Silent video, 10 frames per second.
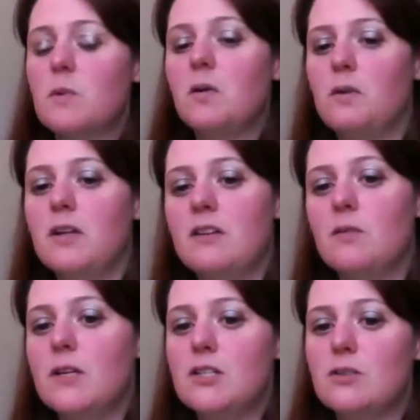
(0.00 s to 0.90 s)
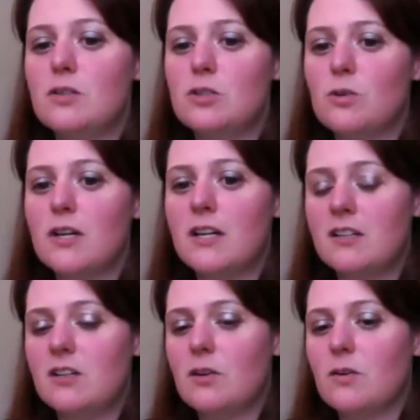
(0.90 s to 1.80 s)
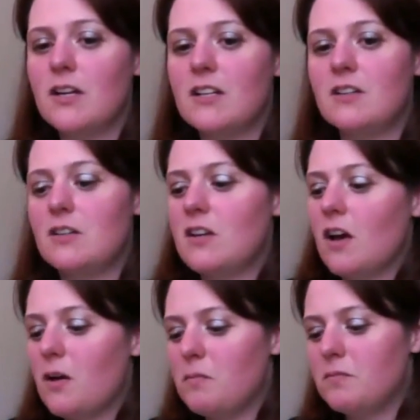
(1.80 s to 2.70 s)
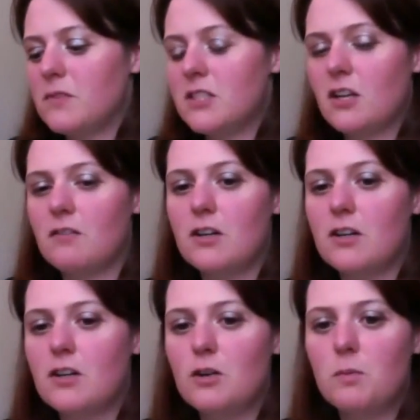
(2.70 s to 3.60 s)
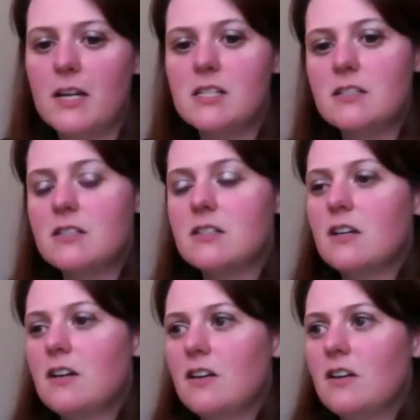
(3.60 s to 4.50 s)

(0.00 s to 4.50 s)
but we do enjoy going and discovering new places.